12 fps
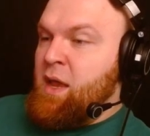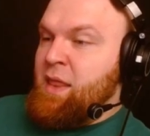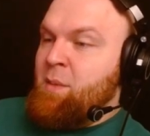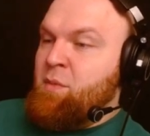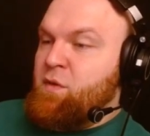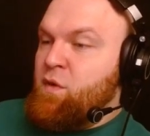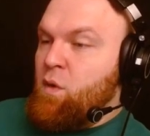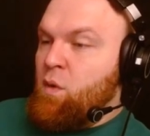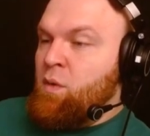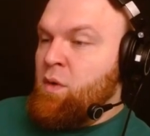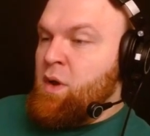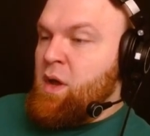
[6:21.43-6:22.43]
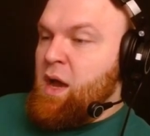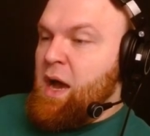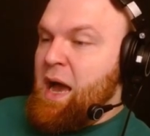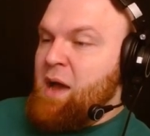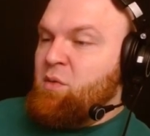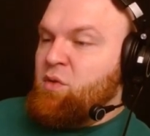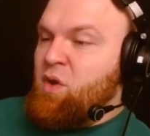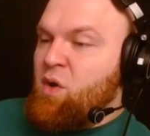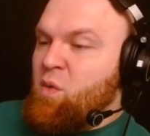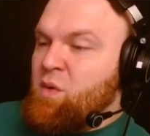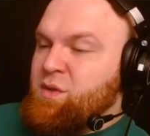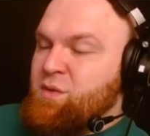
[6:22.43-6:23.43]
Number two, I would
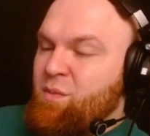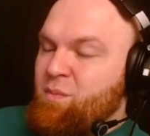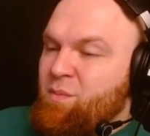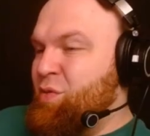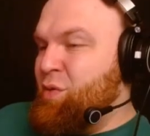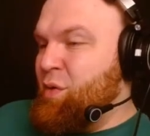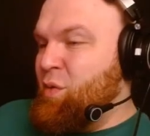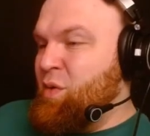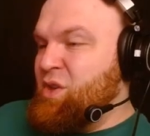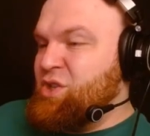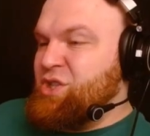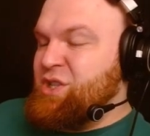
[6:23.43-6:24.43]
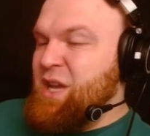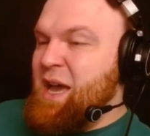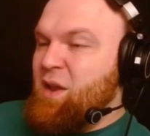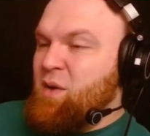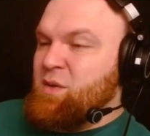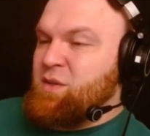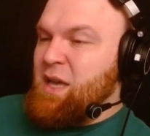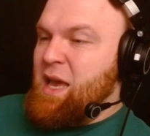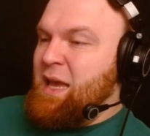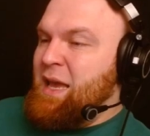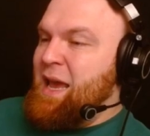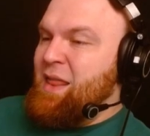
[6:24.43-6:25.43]
go with Through the Shadows.
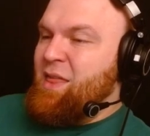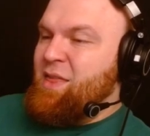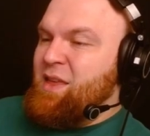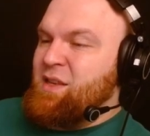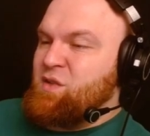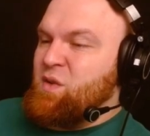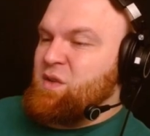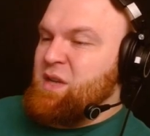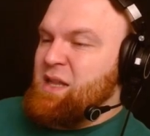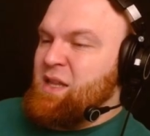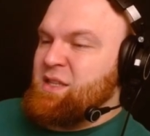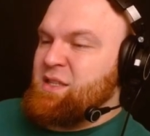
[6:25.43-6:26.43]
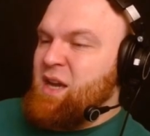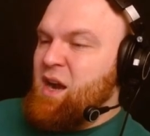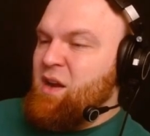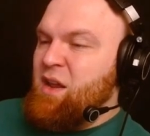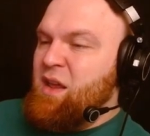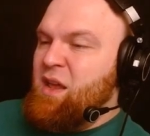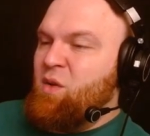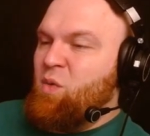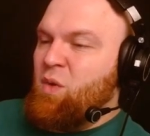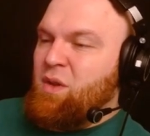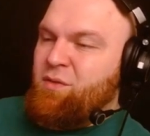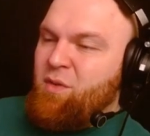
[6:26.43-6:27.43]
Again, these two talents are
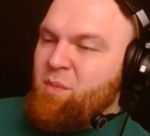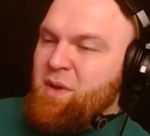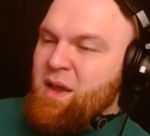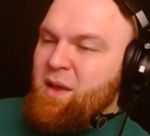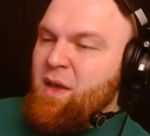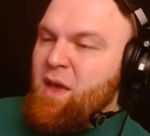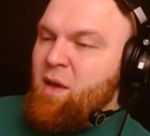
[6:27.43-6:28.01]
equal for me.